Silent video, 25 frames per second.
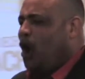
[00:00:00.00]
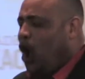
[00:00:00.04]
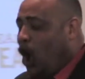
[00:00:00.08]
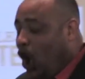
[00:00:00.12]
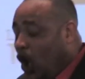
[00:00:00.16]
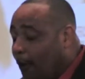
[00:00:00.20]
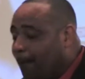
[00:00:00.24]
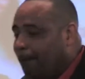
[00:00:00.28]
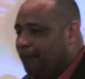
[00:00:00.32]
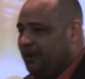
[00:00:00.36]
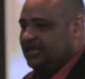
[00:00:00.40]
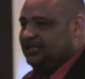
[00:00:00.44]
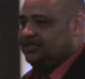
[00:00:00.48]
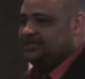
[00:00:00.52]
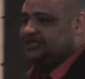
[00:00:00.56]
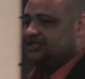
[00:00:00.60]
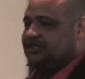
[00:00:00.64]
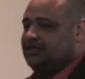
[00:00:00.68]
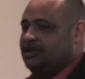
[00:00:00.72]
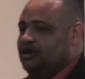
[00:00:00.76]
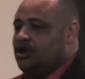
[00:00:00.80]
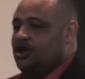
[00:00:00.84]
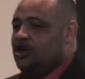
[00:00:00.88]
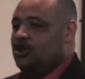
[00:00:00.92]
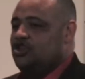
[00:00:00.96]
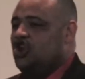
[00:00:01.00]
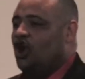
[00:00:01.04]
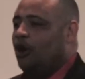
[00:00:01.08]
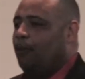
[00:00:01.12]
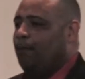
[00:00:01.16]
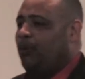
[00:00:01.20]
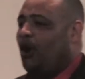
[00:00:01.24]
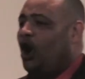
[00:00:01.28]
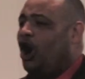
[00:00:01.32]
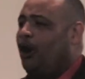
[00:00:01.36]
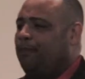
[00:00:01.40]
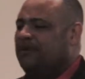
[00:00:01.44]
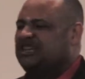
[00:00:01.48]
purpose, your
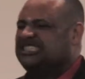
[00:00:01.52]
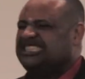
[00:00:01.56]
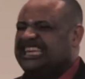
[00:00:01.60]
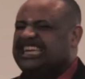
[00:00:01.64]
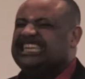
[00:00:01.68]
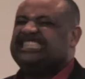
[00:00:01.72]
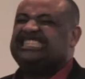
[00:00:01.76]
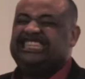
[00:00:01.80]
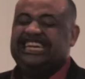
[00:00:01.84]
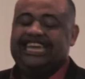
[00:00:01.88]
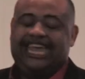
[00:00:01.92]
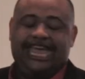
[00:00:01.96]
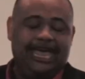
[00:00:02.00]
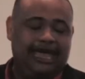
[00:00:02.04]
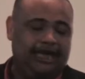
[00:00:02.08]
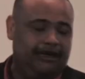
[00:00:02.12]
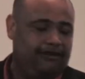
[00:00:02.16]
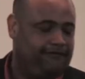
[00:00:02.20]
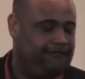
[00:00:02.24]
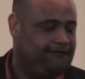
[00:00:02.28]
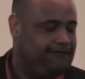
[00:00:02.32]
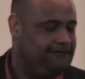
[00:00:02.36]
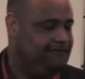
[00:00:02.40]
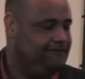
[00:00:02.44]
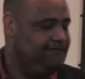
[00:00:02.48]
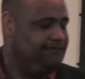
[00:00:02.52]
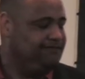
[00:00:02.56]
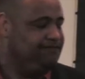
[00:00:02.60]
purpose is to give.